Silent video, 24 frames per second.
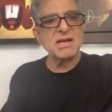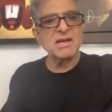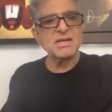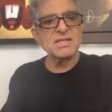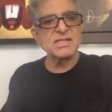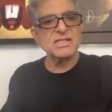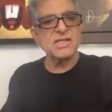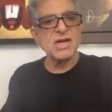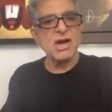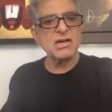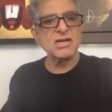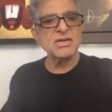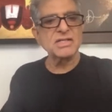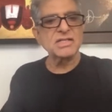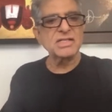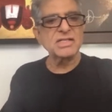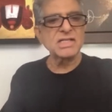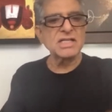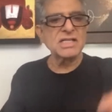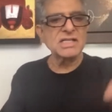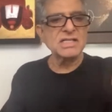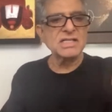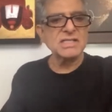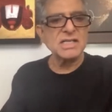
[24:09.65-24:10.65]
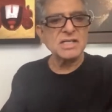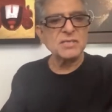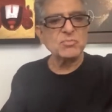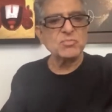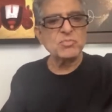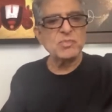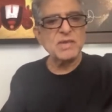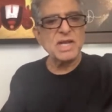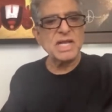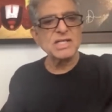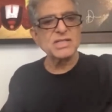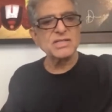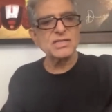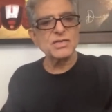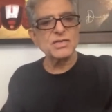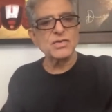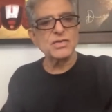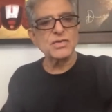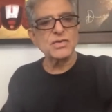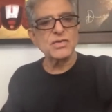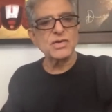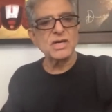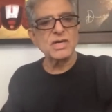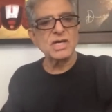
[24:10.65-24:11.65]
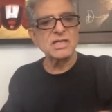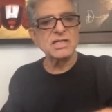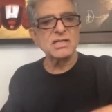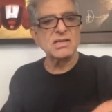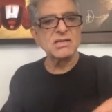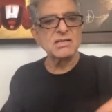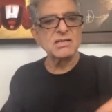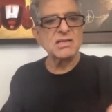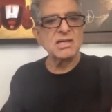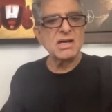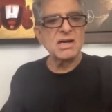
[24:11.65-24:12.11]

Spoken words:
Socrates and Plato and